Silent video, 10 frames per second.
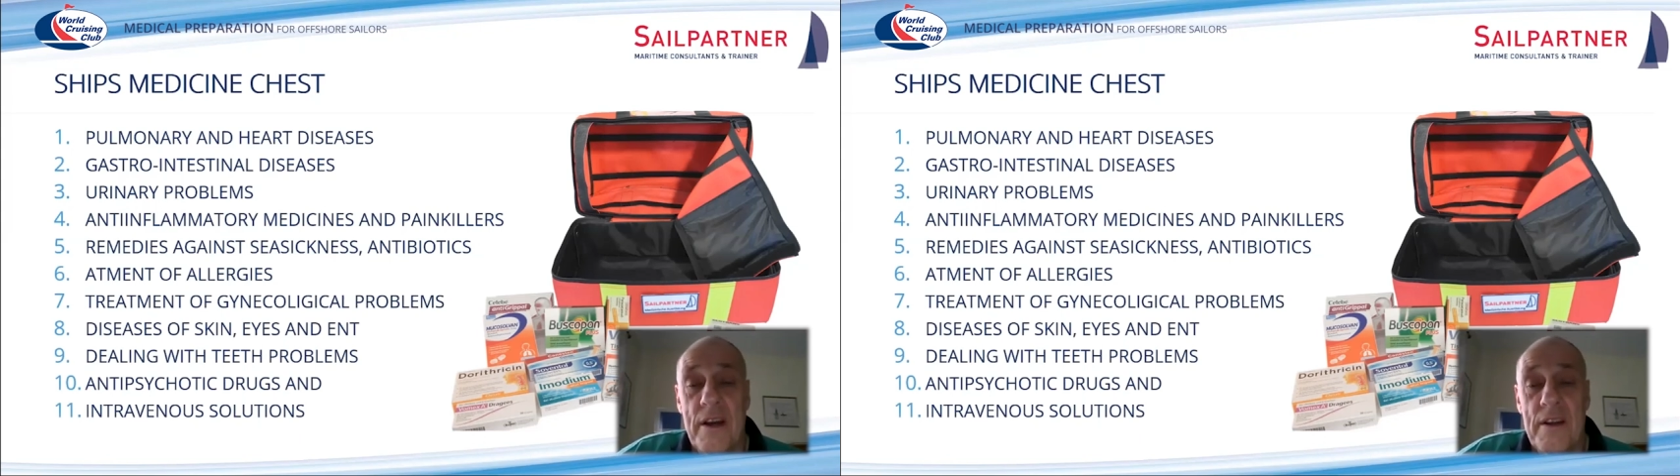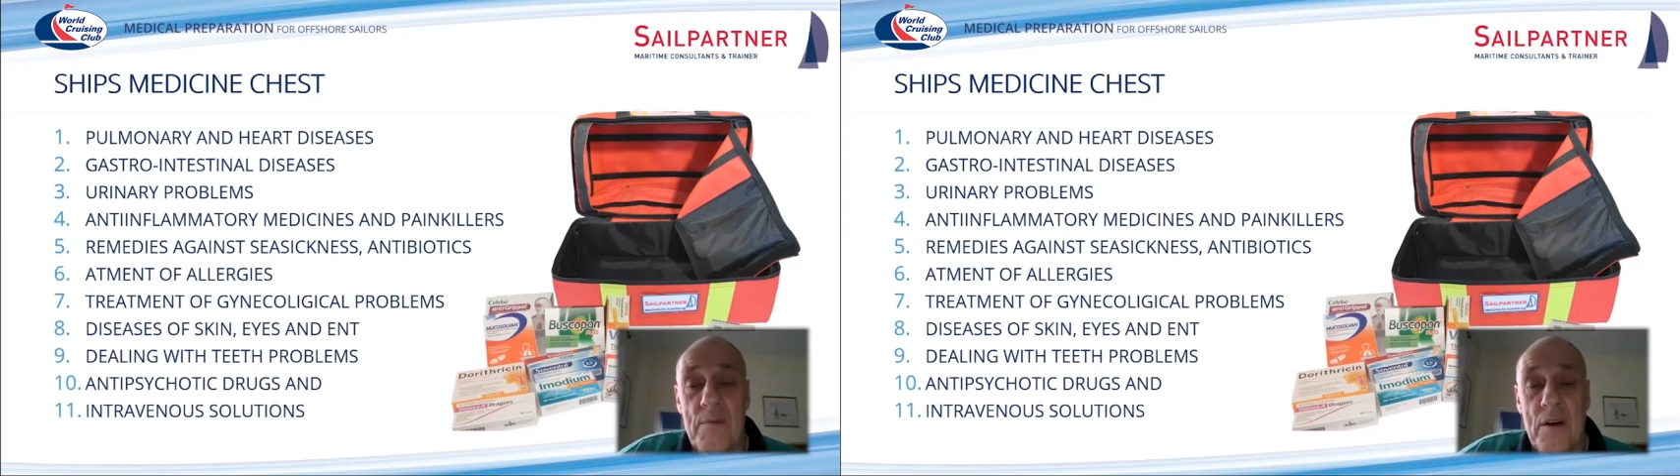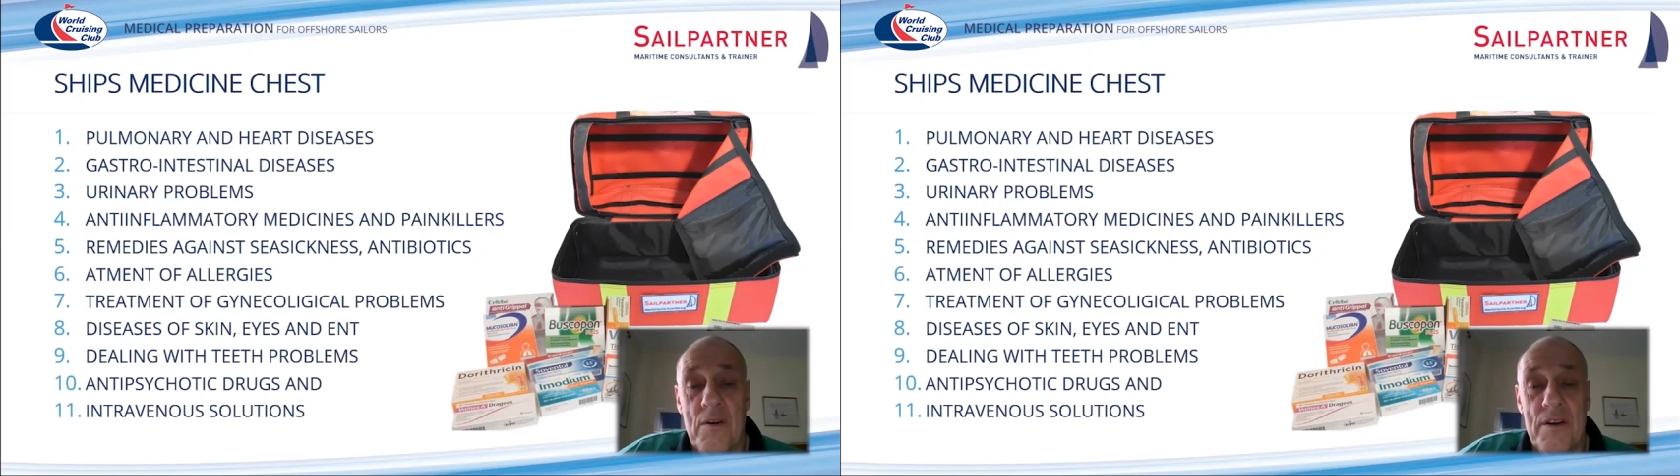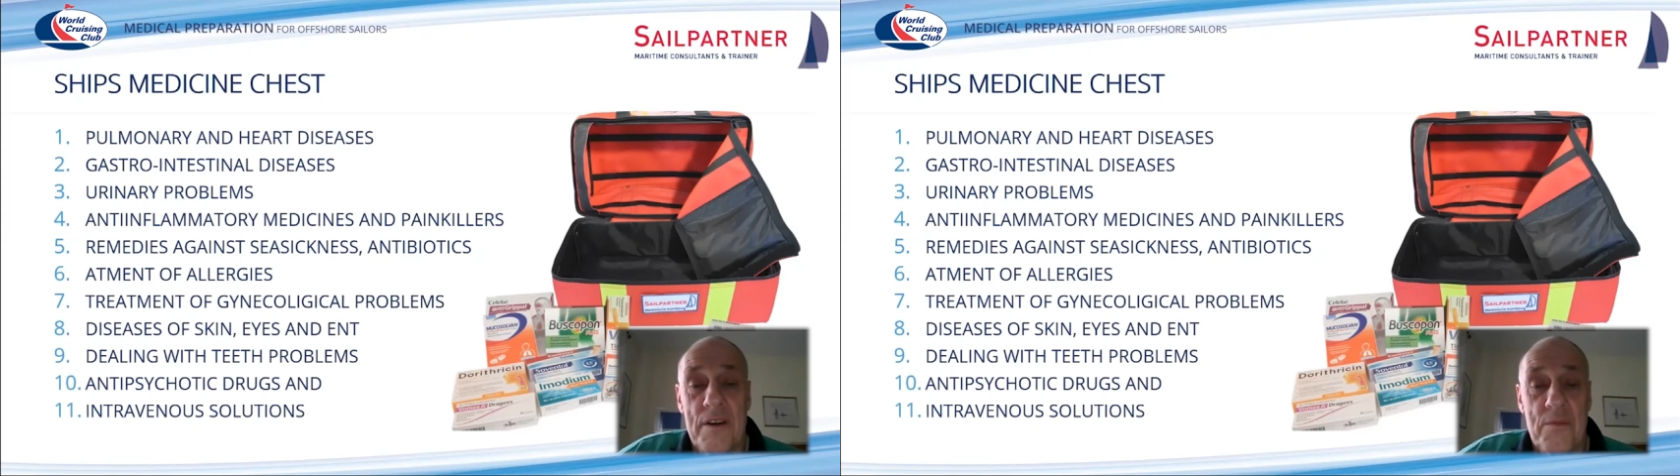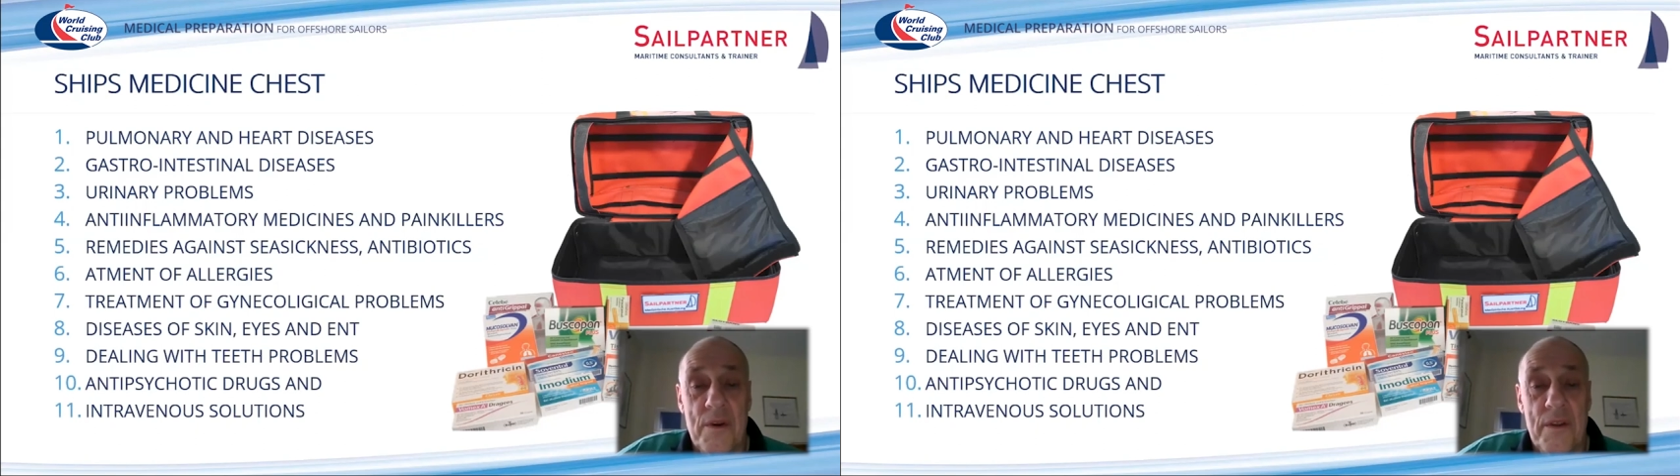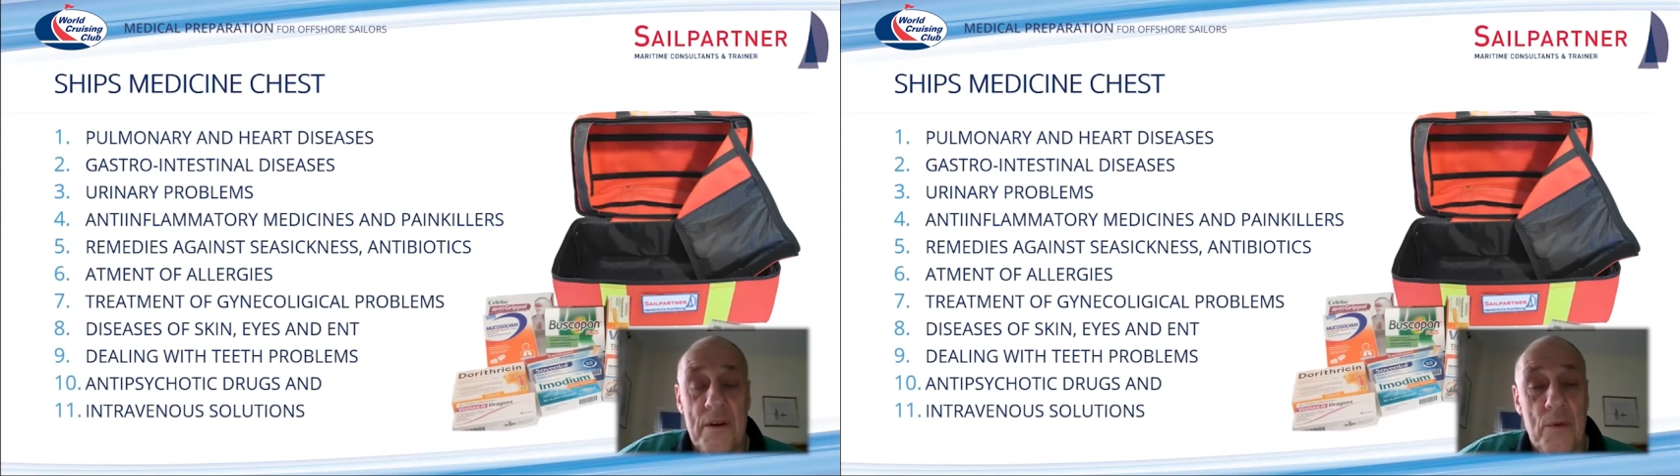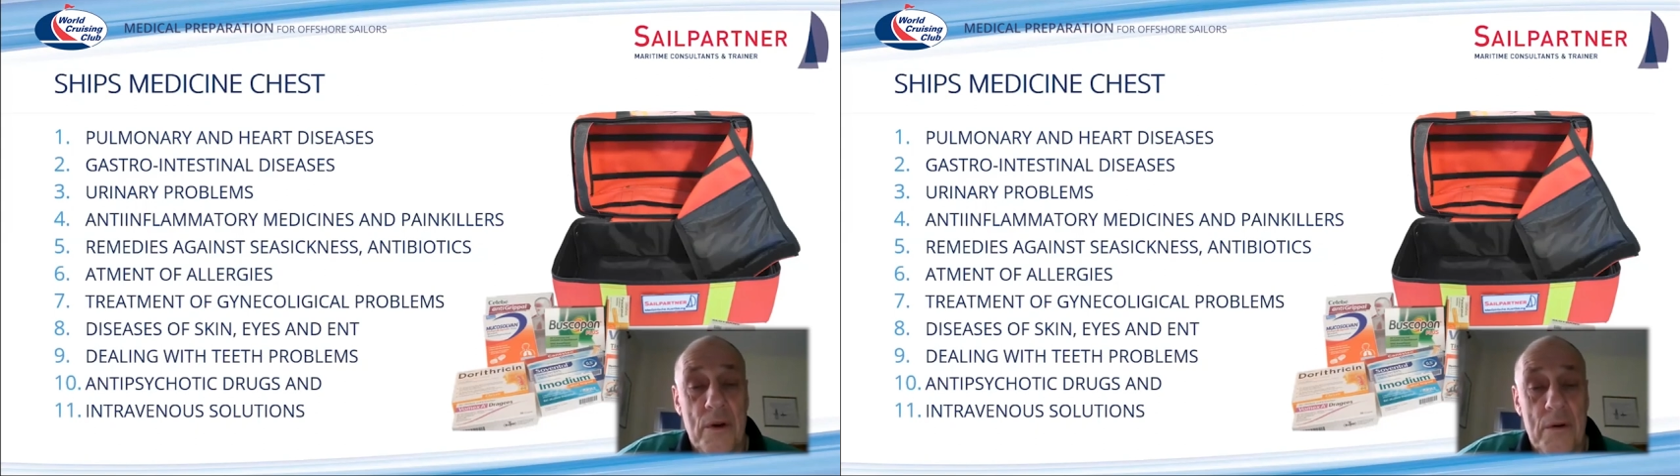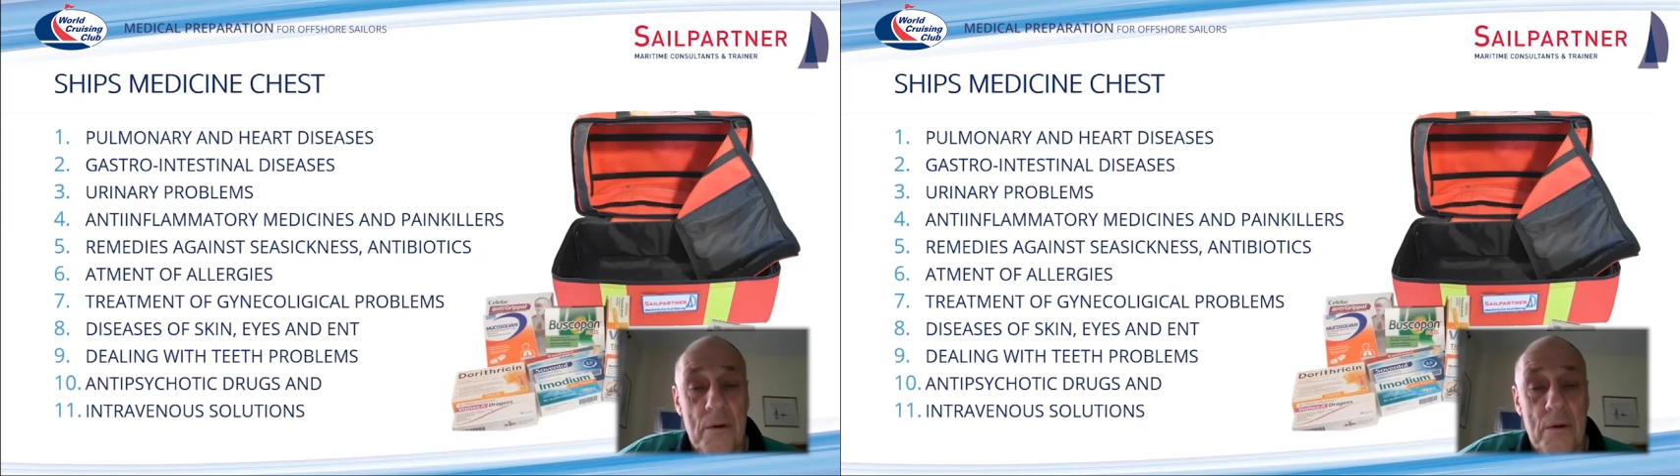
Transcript: antibiotics with you